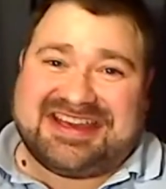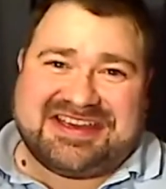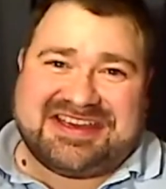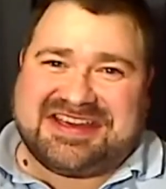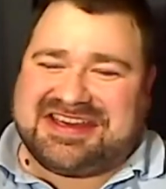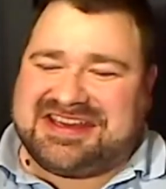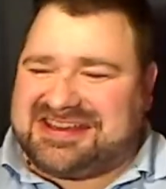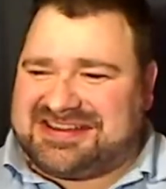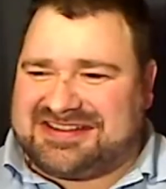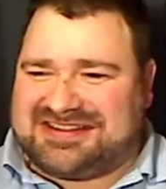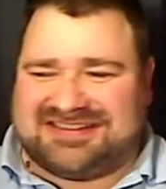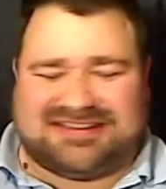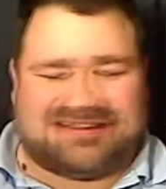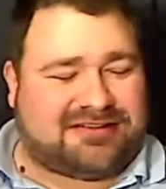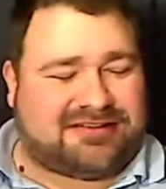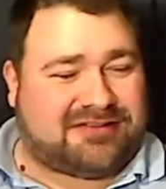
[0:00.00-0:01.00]
He
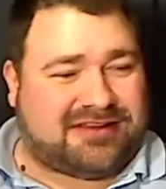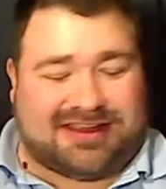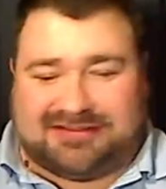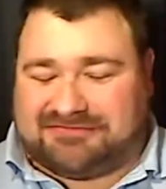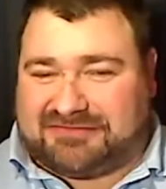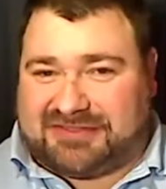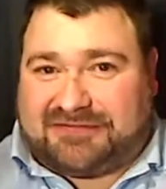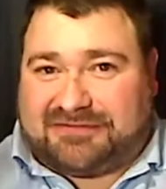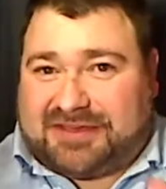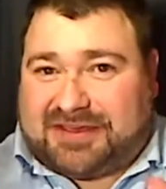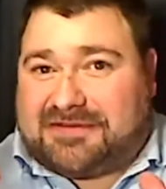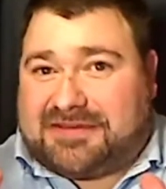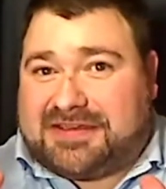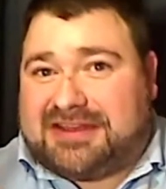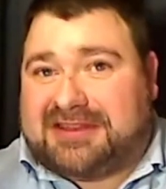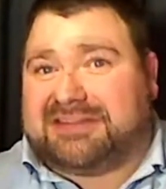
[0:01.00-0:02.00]
can,
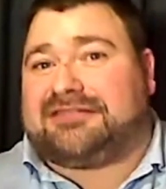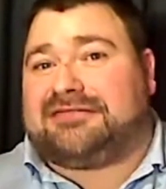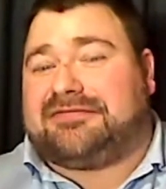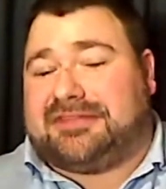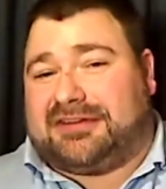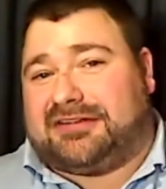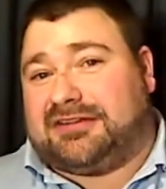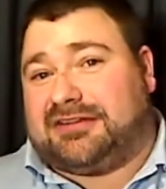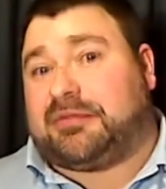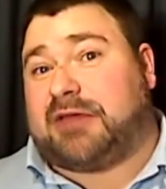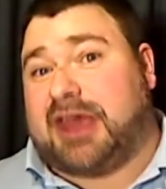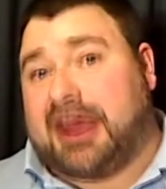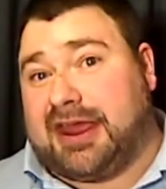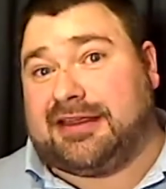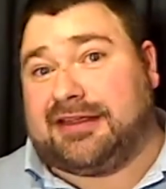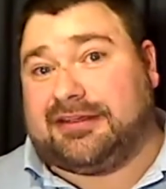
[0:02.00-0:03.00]
if he doesn't feel he's
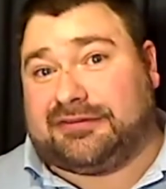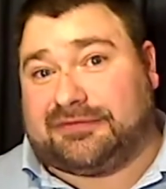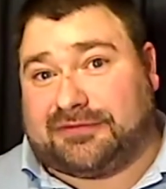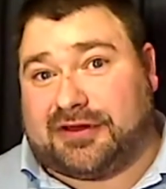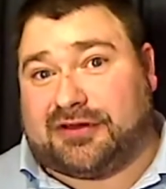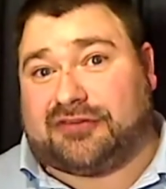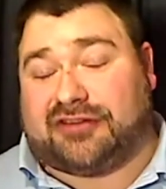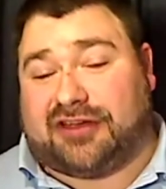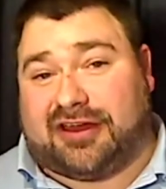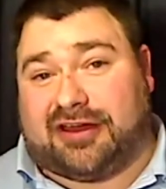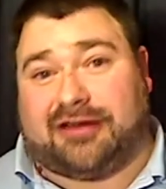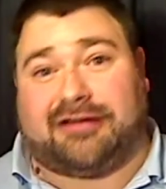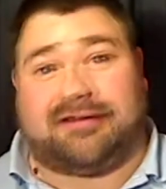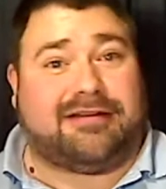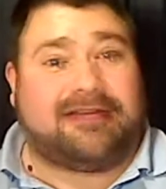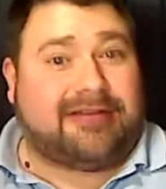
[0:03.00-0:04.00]
paying his fair
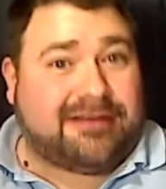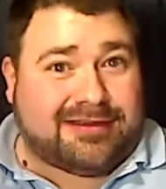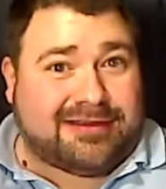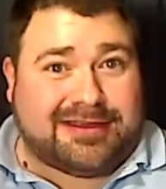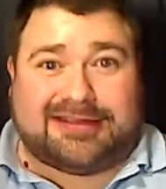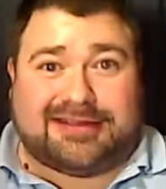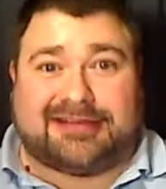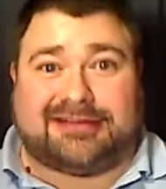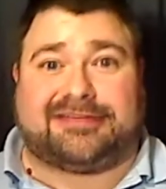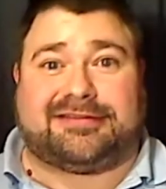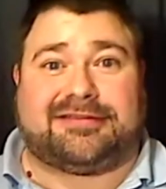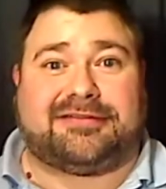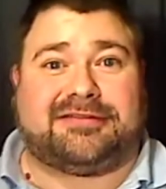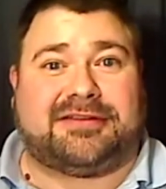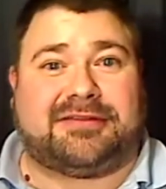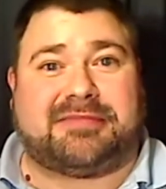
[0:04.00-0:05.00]
share, he can
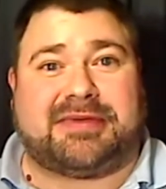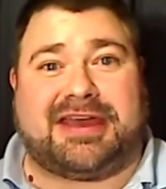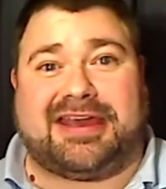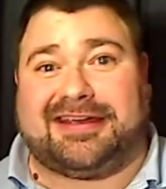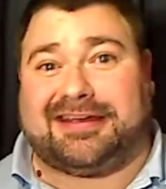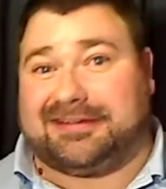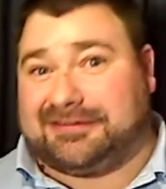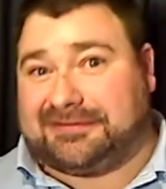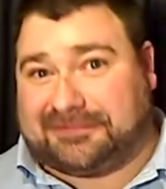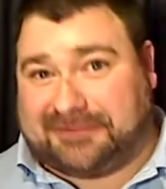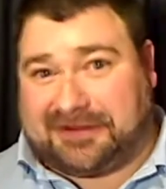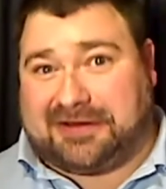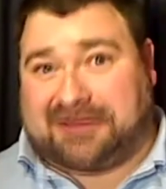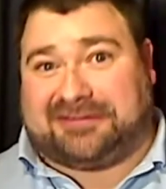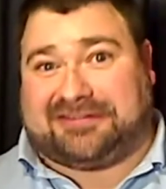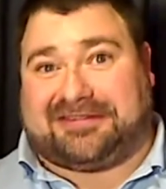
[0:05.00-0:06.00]
certainly pay his
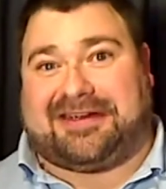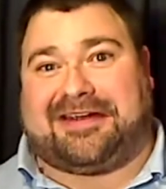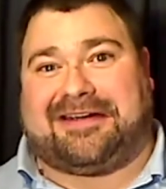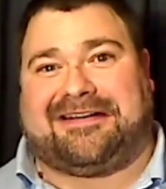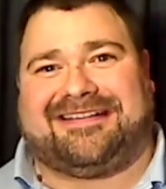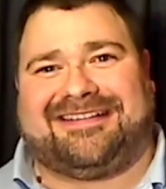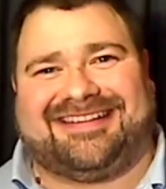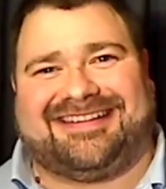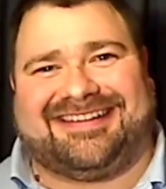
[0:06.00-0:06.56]
fair share.